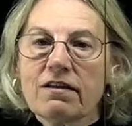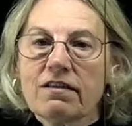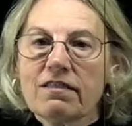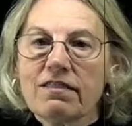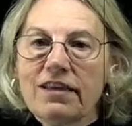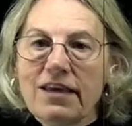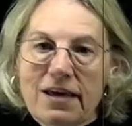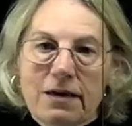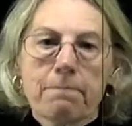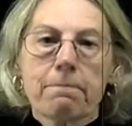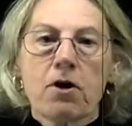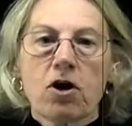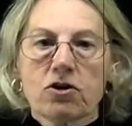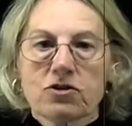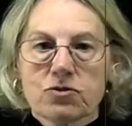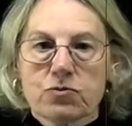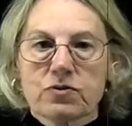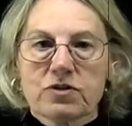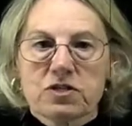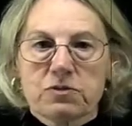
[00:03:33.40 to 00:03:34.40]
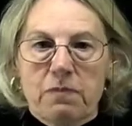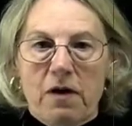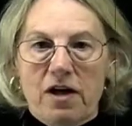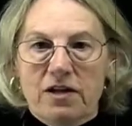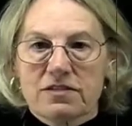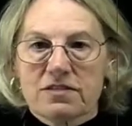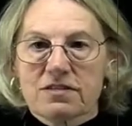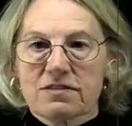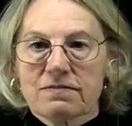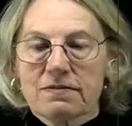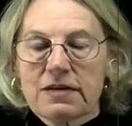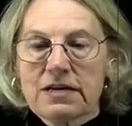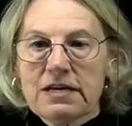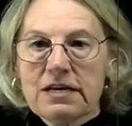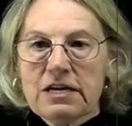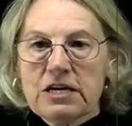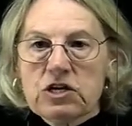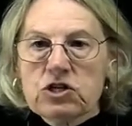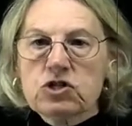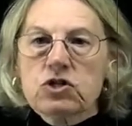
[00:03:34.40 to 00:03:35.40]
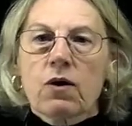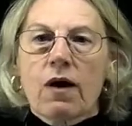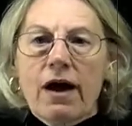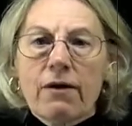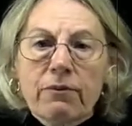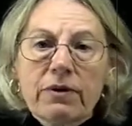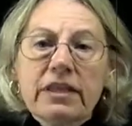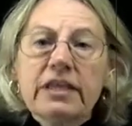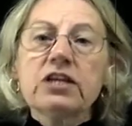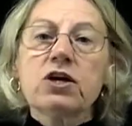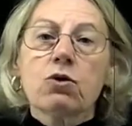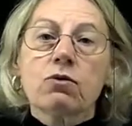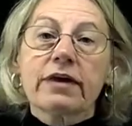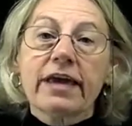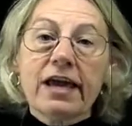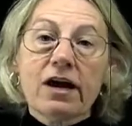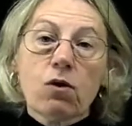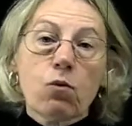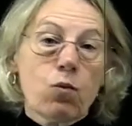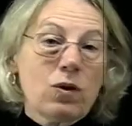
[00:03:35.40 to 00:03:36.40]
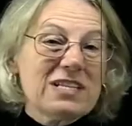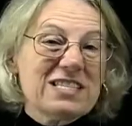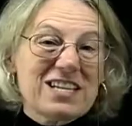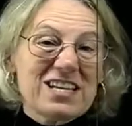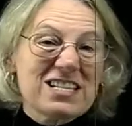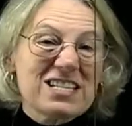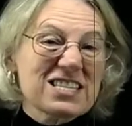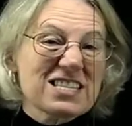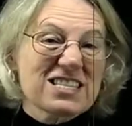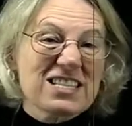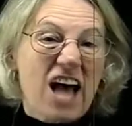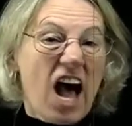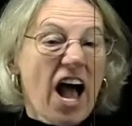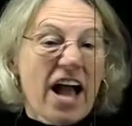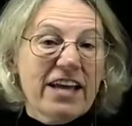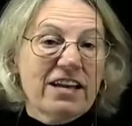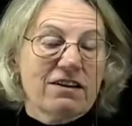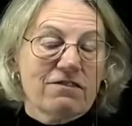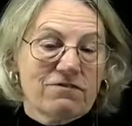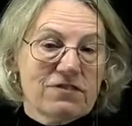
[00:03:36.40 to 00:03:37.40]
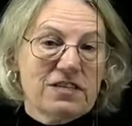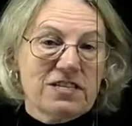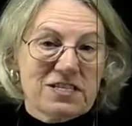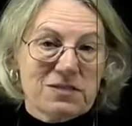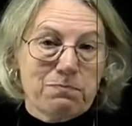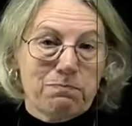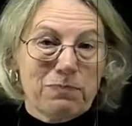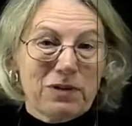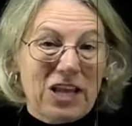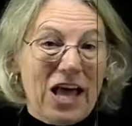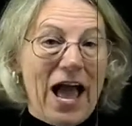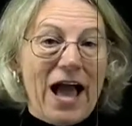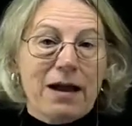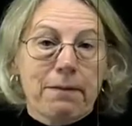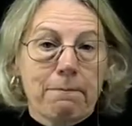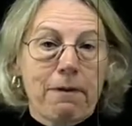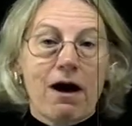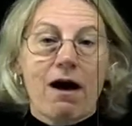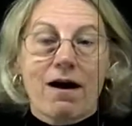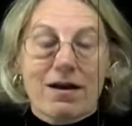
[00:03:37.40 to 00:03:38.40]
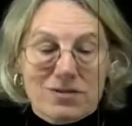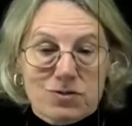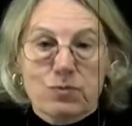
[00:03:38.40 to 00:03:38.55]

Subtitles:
the impulse response. So I really don't care what's inside of this black box,